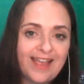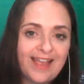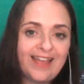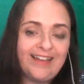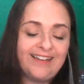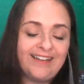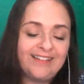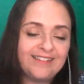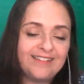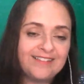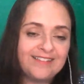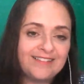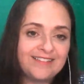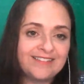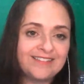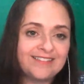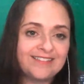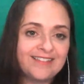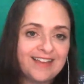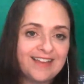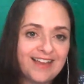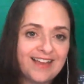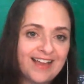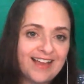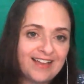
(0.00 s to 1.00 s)
and
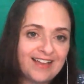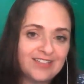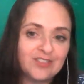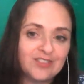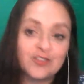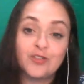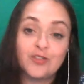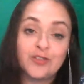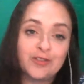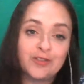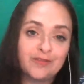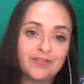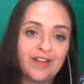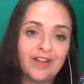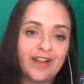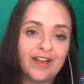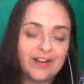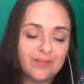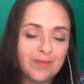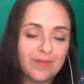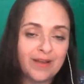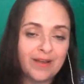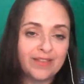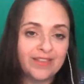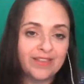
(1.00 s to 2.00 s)
so you've
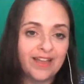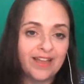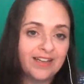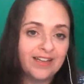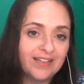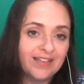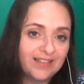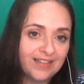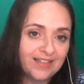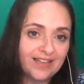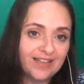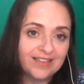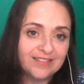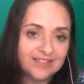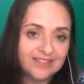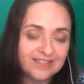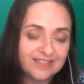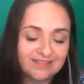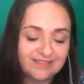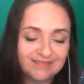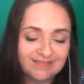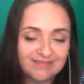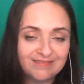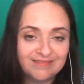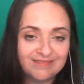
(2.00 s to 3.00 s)
lied about that, and
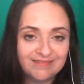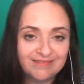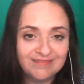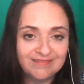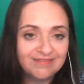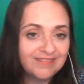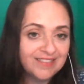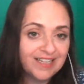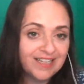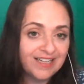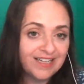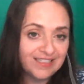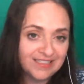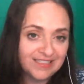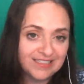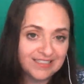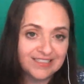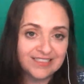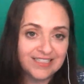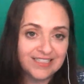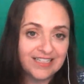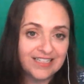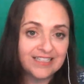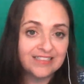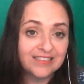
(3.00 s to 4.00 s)
that's a
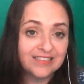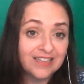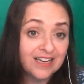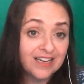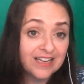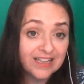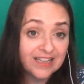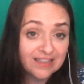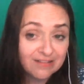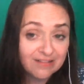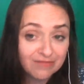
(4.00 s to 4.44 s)
deceit, a